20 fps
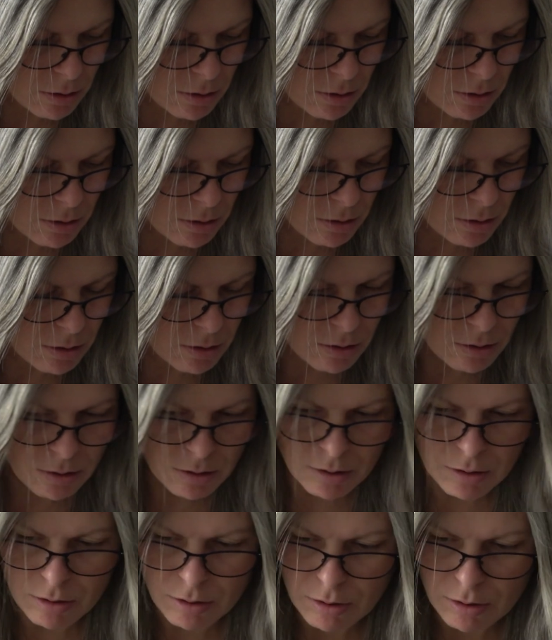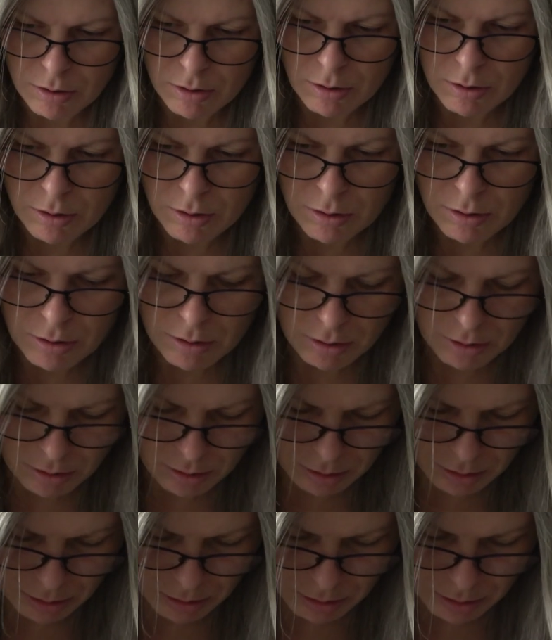
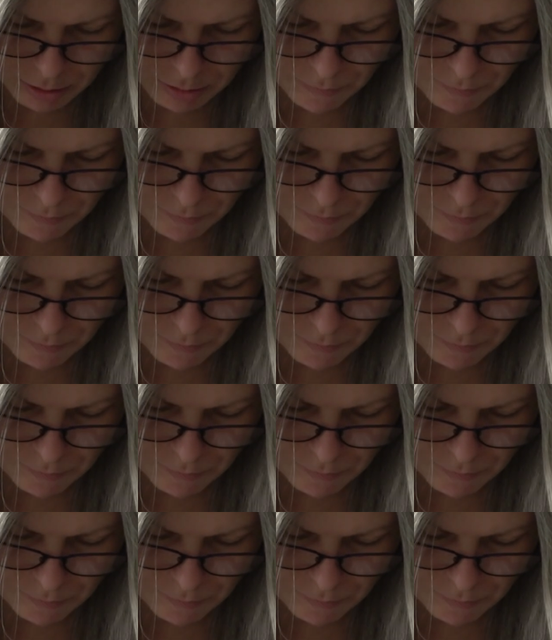(no one is talking)